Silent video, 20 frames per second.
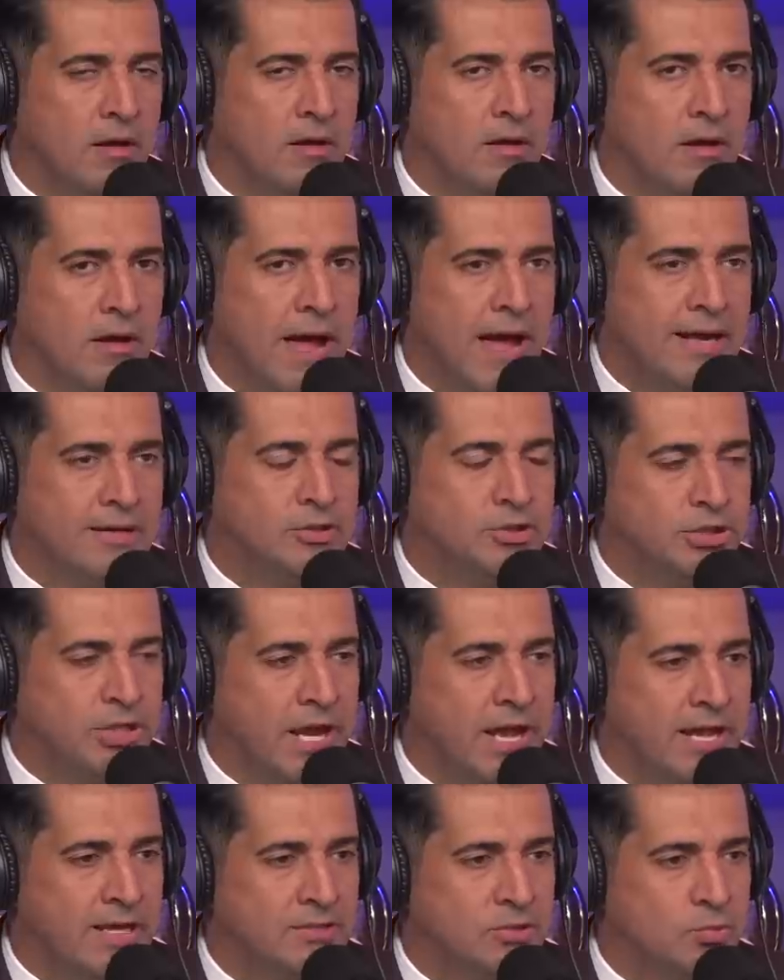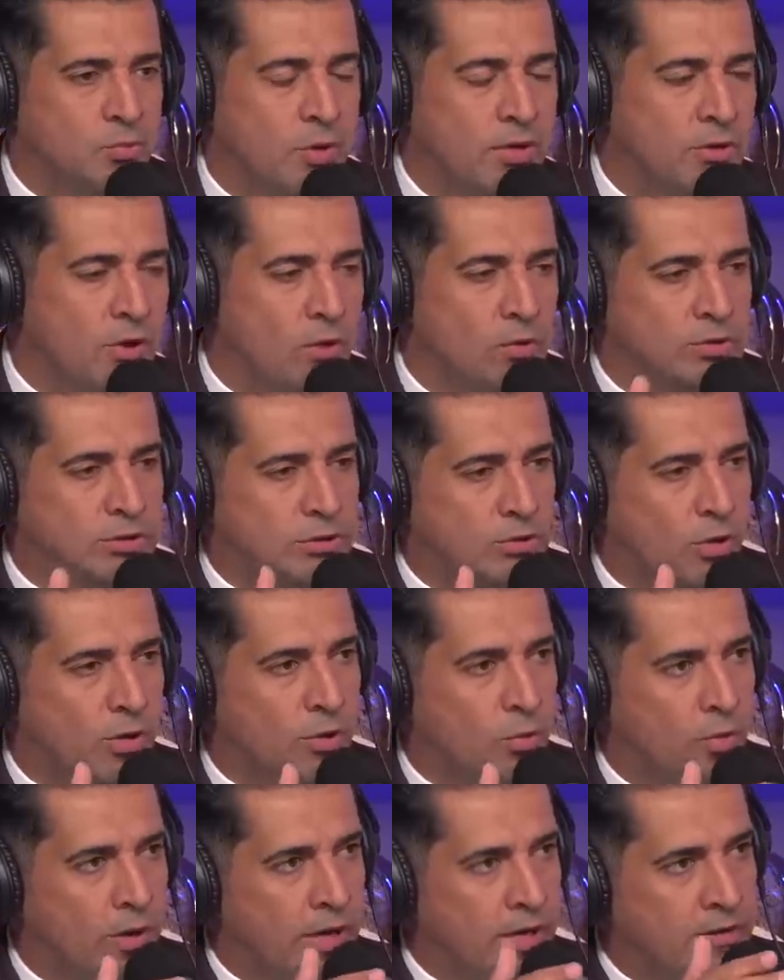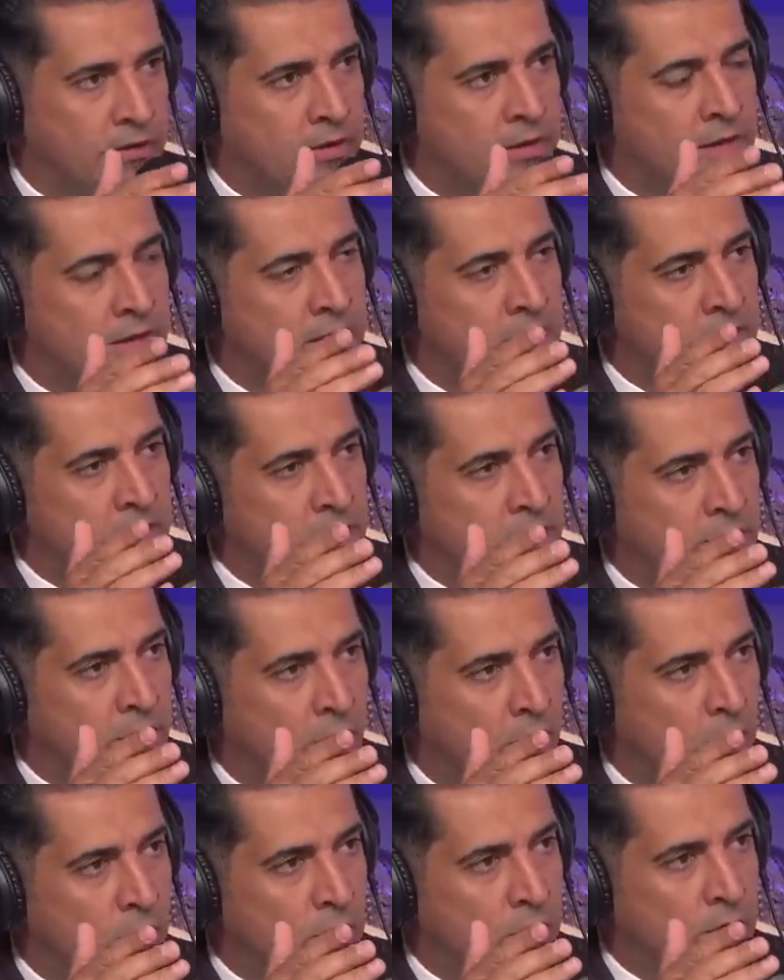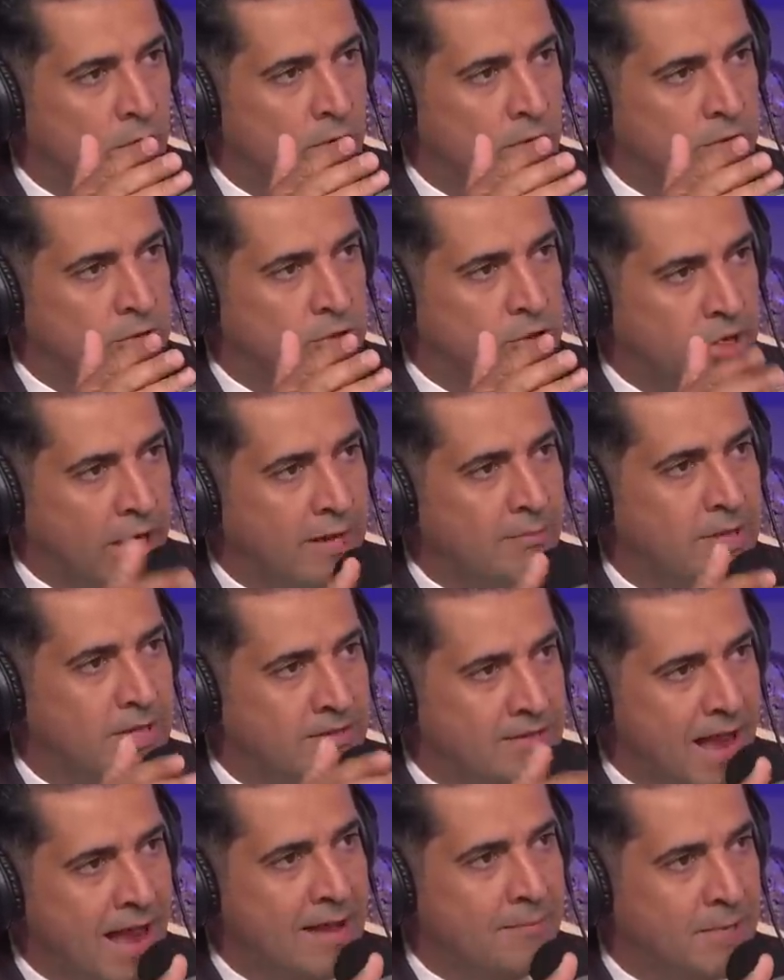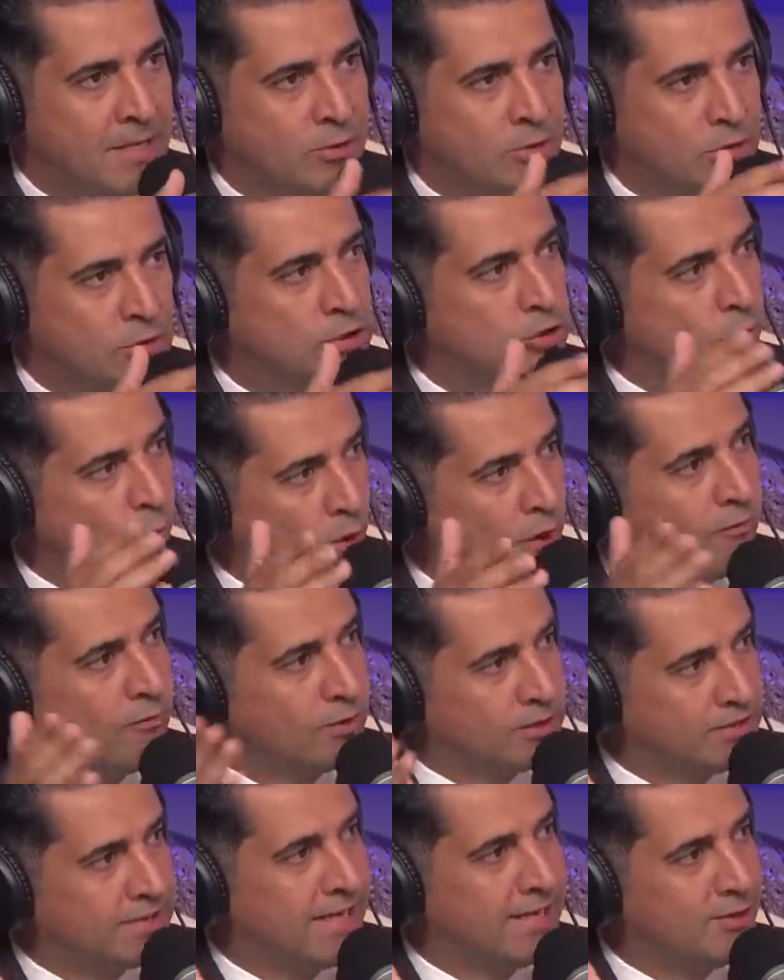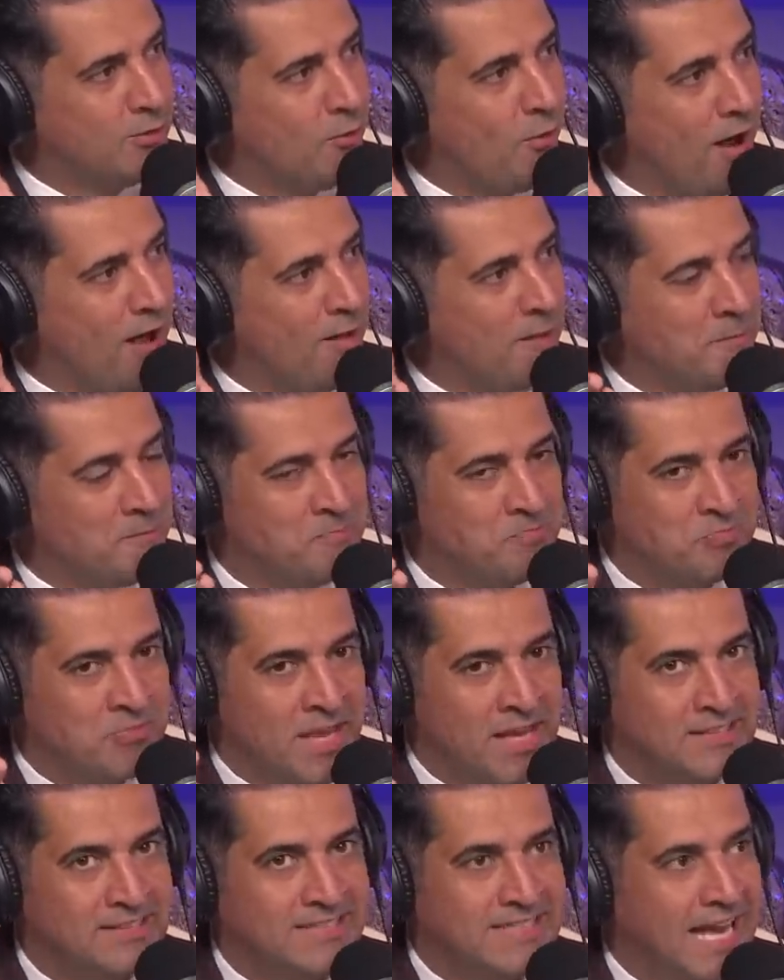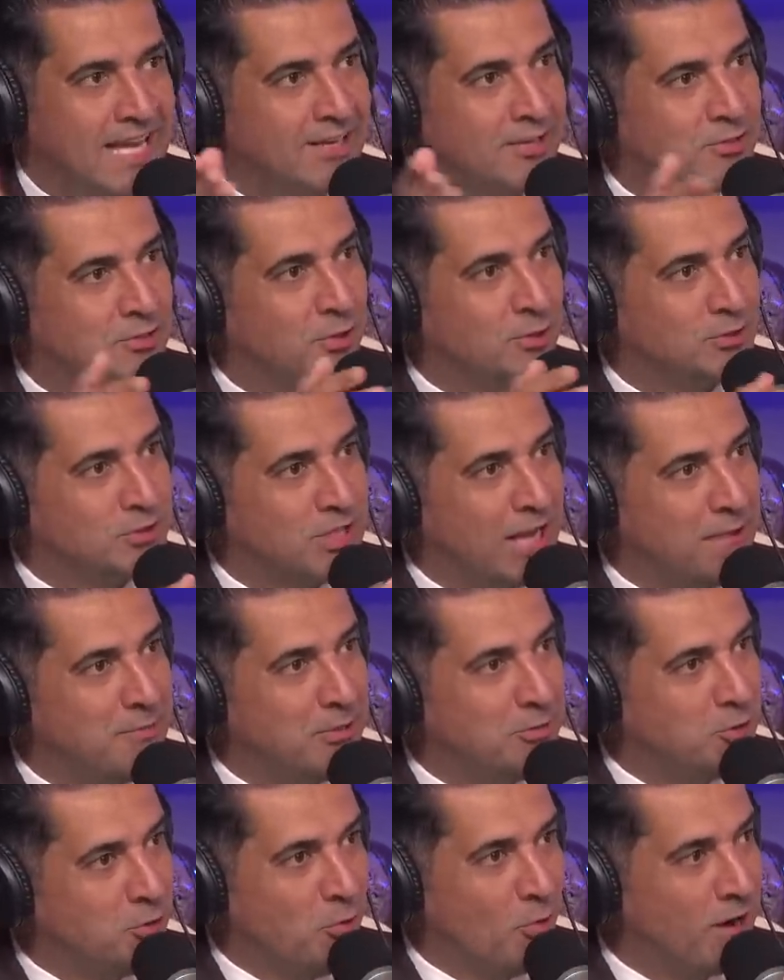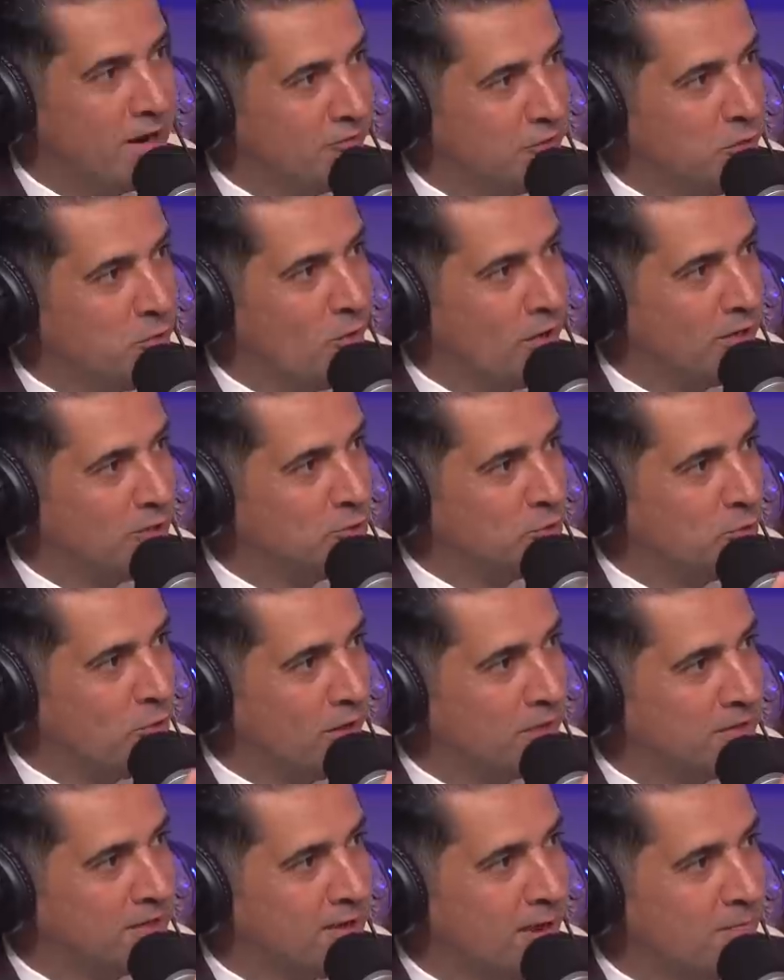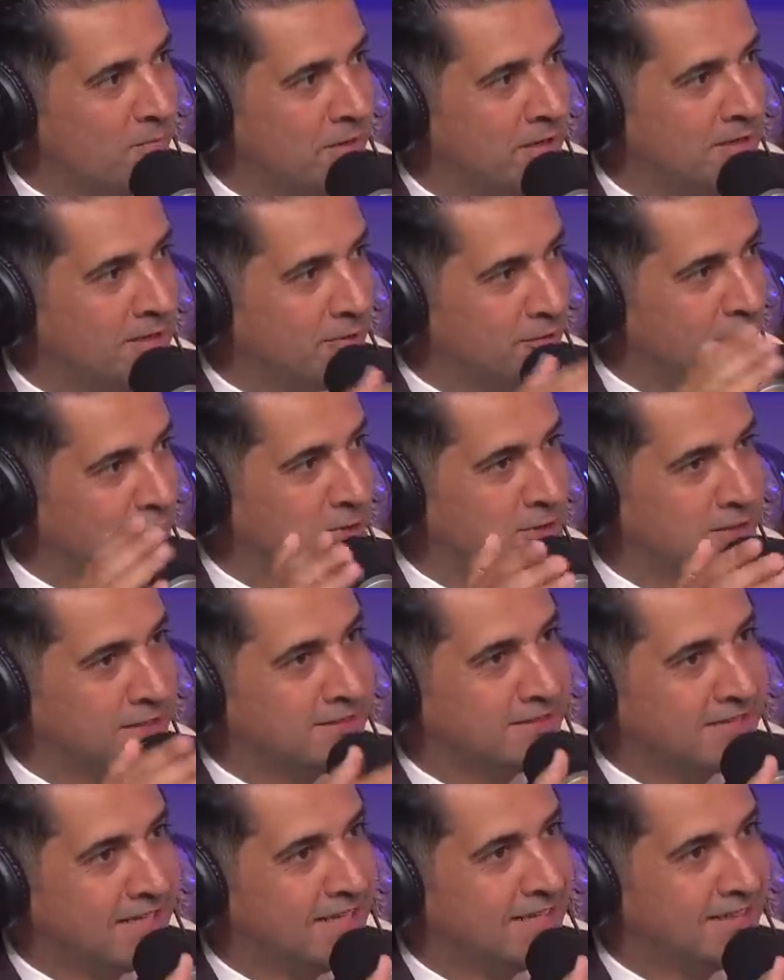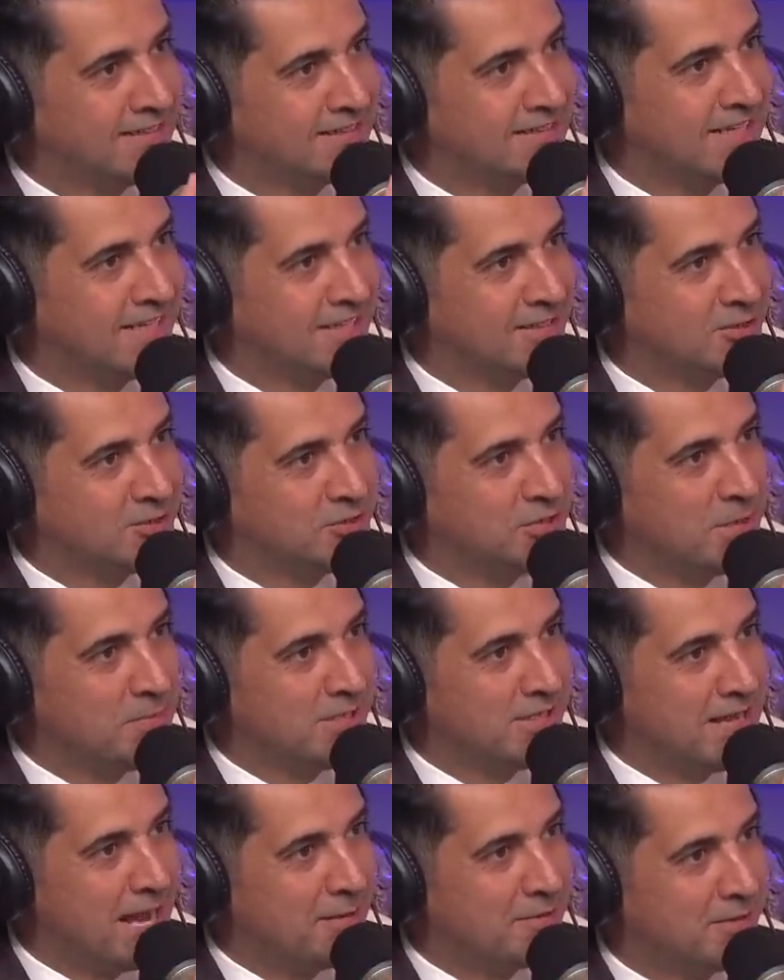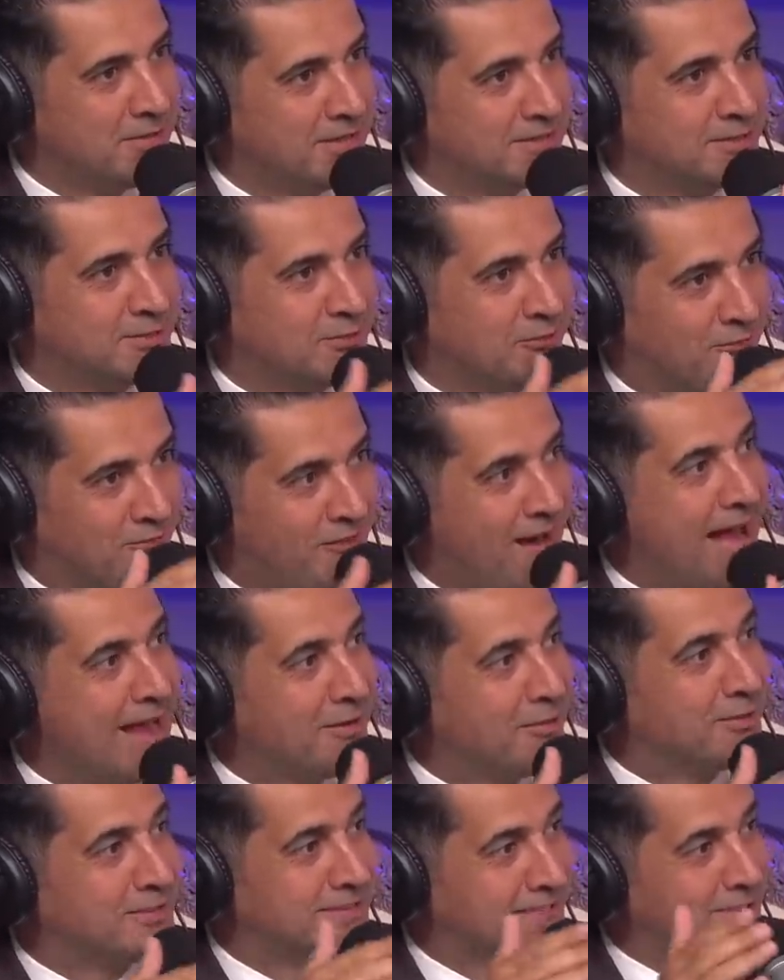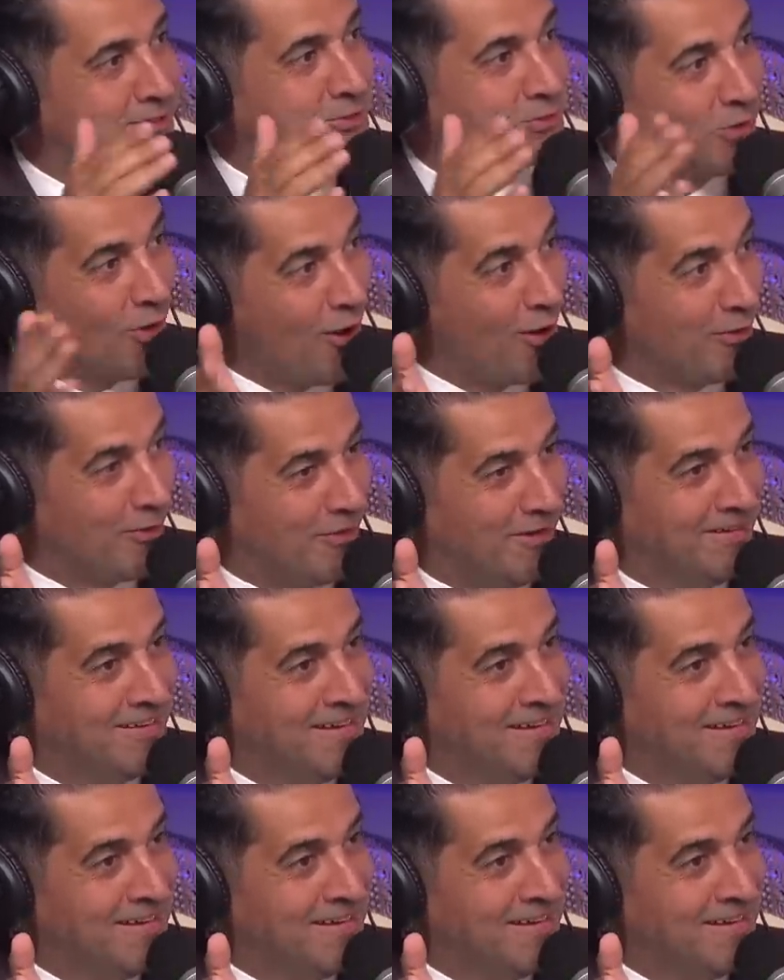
uh, had a chance when the whole story went you know, uh, uh, Jamie Dimon used to work for Sandy Weill. Sandy told Jamie, "Do whatever you want to do, run the company." The first thing is, uh, Jamie Dimon does is fires his daughter.